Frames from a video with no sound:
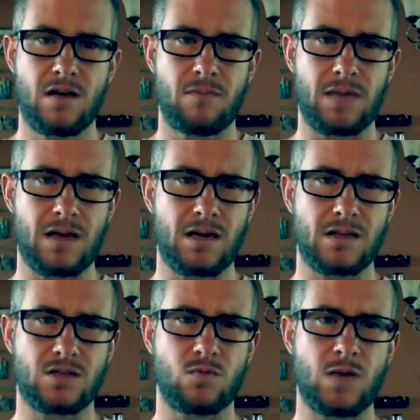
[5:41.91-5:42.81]

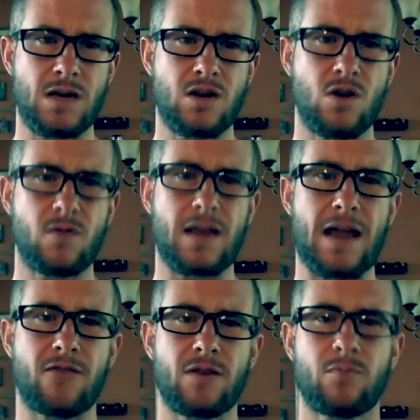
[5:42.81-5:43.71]
because we know that
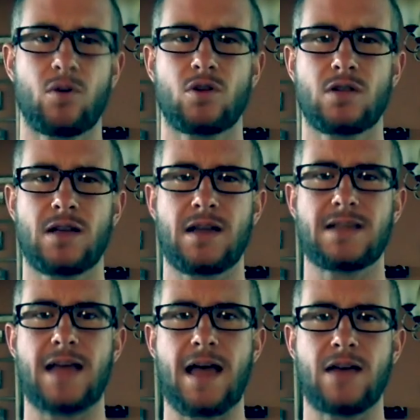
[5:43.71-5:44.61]
every person has
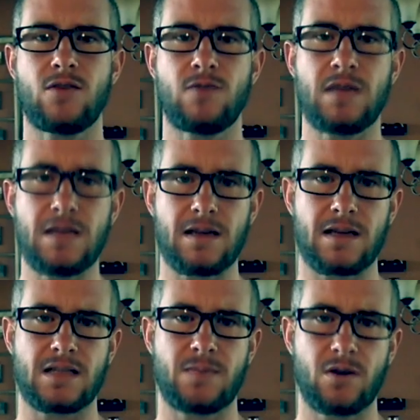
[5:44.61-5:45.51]
had unique
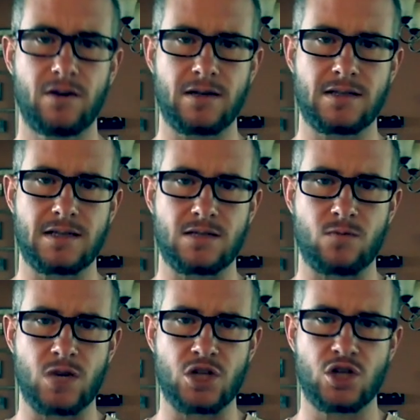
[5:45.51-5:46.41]
experiences
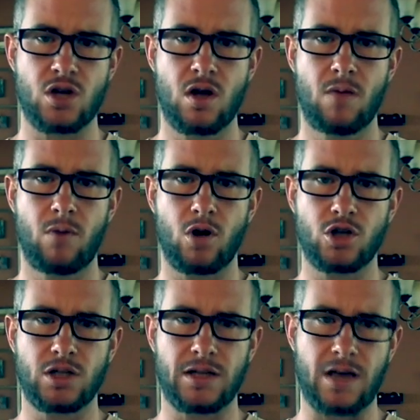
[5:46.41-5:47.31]
which
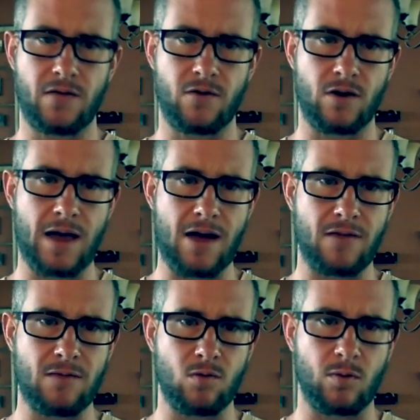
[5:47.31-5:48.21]
partially govern how
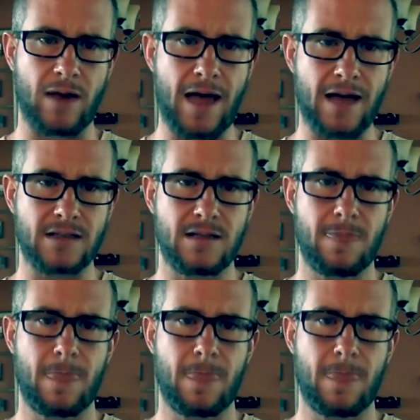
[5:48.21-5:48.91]
they will react.